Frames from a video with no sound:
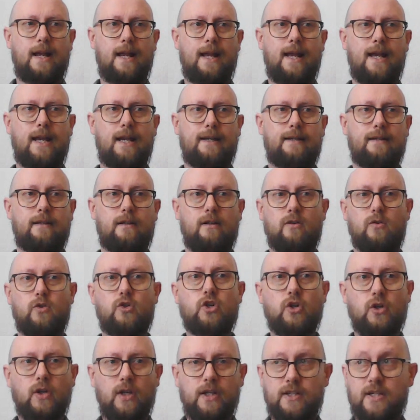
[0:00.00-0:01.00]
And
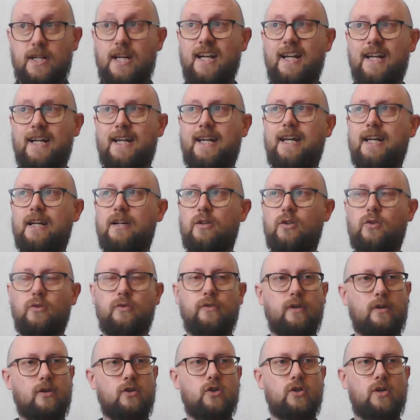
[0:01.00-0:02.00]
journalists getting
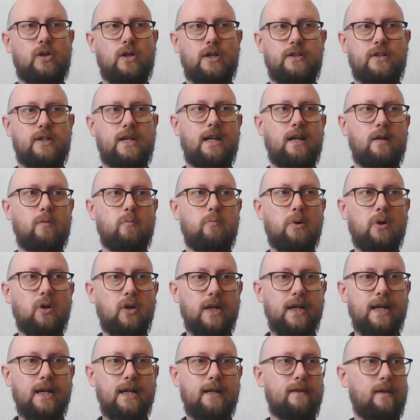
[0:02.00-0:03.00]
killed, journalists getting
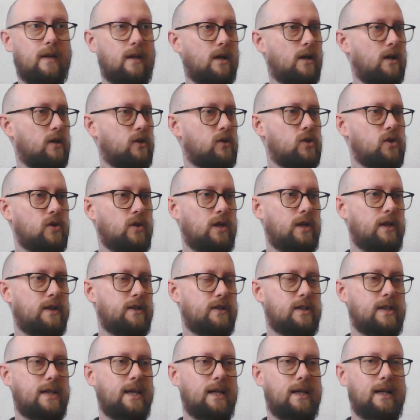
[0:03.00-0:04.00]
bullied,
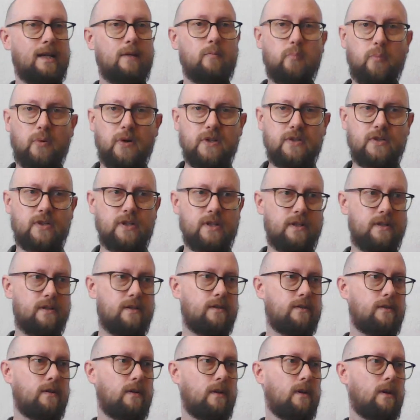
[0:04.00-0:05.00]
journalists getting
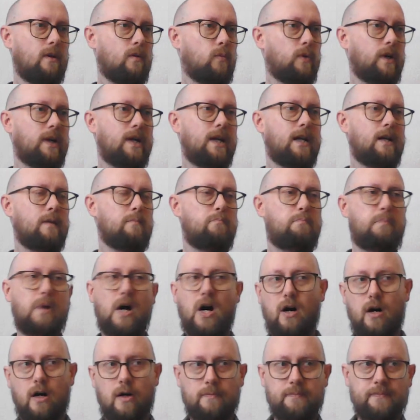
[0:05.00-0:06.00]
imprisoned, we're getting
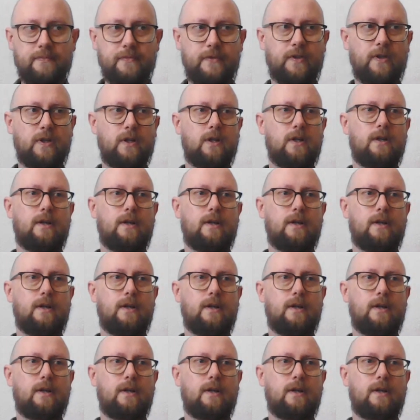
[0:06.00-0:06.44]
bombed,